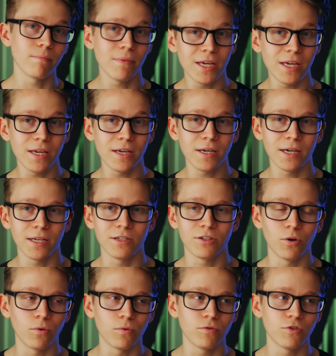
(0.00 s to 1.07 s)
me, and
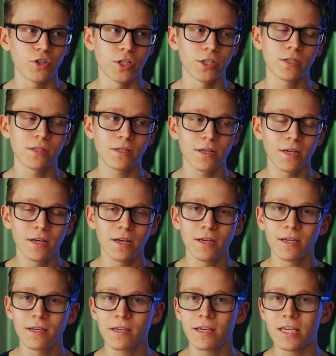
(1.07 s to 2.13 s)
don't just
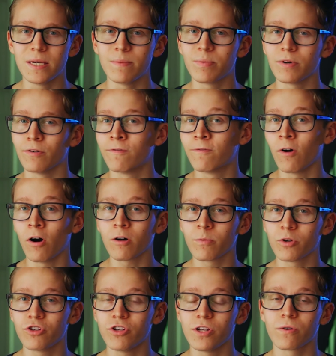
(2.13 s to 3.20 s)
keep a fog
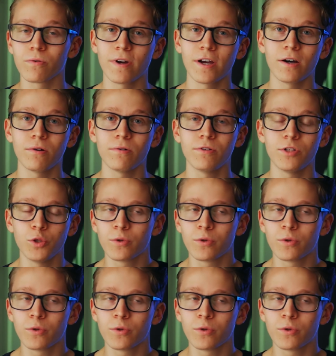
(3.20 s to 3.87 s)
machine around,